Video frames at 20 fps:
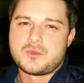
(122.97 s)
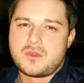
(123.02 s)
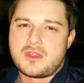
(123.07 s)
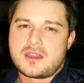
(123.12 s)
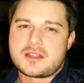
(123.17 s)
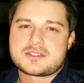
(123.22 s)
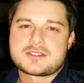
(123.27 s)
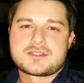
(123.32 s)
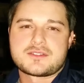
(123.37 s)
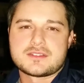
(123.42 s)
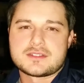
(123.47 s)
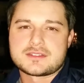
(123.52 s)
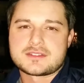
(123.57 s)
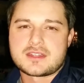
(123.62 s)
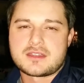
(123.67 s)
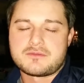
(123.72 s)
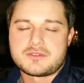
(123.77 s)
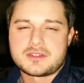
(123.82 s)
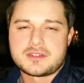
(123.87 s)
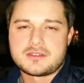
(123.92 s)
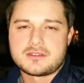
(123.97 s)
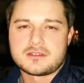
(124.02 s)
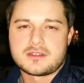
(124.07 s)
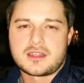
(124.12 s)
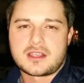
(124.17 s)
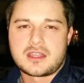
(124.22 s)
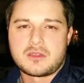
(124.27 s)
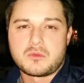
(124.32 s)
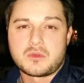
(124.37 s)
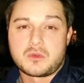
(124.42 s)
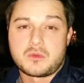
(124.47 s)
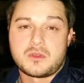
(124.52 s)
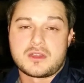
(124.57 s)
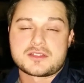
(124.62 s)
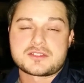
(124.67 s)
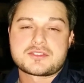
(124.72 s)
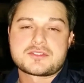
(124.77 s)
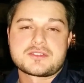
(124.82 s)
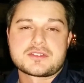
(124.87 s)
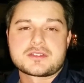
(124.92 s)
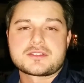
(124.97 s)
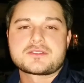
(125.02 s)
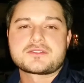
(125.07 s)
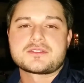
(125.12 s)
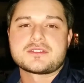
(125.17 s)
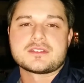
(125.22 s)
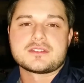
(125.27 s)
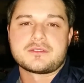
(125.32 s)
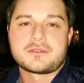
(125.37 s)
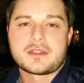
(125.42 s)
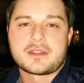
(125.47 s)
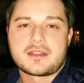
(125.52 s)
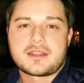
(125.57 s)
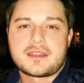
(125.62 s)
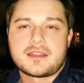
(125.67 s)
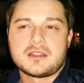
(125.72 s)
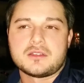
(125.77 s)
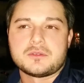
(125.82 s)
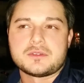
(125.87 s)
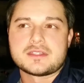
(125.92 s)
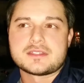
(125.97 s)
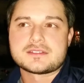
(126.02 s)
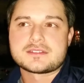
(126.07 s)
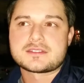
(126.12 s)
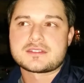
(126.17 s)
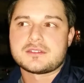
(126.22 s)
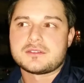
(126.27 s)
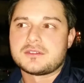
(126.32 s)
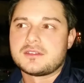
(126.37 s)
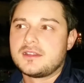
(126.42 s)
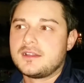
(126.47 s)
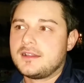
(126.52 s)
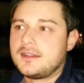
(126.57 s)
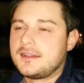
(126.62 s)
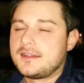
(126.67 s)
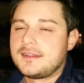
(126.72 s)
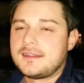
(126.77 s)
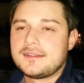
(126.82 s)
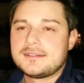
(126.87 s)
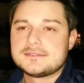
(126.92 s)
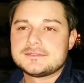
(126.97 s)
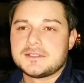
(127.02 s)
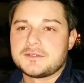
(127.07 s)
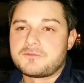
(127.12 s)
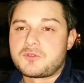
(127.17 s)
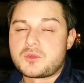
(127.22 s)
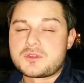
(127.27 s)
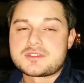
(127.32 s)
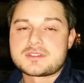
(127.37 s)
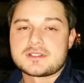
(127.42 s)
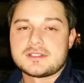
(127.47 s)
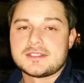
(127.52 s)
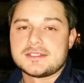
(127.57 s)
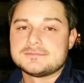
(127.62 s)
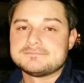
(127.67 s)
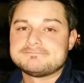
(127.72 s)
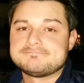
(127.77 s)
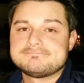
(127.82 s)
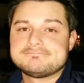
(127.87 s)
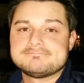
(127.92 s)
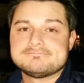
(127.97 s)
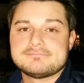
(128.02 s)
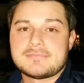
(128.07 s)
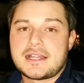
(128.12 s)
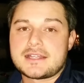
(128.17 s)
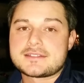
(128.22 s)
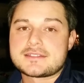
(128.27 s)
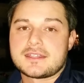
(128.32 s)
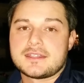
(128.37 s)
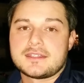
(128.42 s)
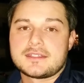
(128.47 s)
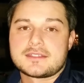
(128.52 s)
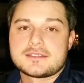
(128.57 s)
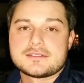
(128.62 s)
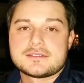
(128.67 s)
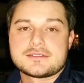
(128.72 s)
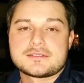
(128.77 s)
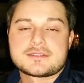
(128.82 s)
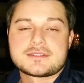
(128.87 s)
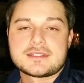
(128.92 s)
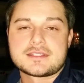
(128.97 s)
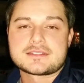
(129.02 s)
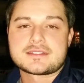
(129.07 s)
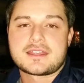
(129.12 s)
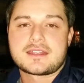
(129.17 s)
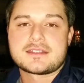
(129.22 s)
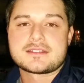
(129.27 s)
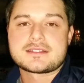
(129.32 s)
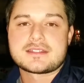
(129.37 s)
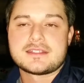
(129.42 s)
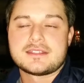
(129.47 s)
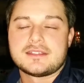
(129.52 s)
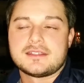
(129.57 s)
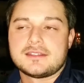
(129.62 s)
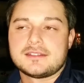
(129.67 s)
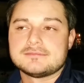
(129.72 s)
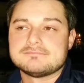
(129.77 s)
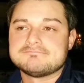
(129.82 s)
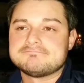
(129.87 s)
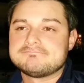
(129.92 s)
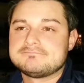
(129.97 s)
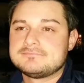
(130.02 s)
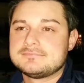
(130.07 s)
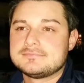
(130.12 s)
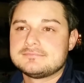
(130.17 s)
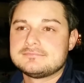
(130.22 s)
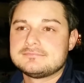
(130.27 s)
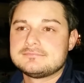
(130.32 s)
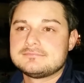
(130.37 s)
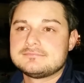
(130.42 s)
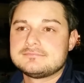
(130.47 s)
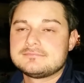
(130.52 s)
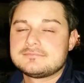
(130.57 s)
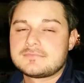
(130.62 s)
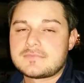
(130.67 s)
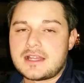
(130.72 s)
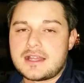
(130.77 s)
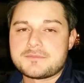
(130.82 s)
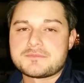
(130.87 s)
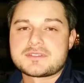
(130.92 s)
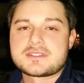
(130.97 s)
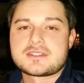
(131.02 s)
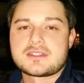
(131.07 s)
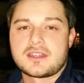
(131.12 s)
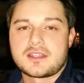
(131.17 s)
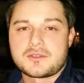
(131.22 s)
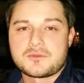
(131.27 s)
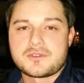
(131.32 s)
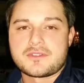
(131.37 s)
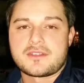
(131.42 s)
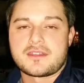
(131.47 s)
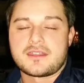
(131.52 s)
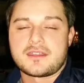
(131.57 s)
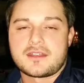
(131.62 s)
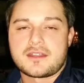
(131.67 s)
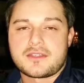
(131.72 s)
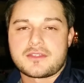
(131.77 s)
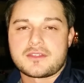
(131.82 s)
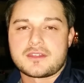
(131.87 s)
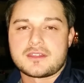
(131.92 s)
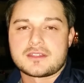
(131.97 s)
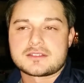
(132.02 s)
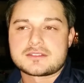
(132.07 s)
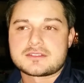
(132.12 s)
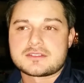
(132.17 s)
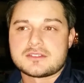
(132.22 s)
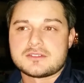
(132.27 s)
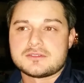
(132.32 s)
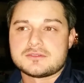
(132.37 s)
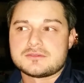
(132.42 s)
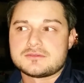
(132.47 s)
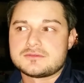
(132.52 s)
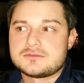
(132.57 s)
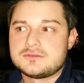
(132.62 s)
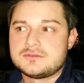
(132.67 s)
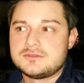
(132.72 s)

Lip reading: to watch this every year like I want to watch Trick or Treat around Halloween. So unfortunately, my take is 6 out of 10. I'm stuck with that, I think. So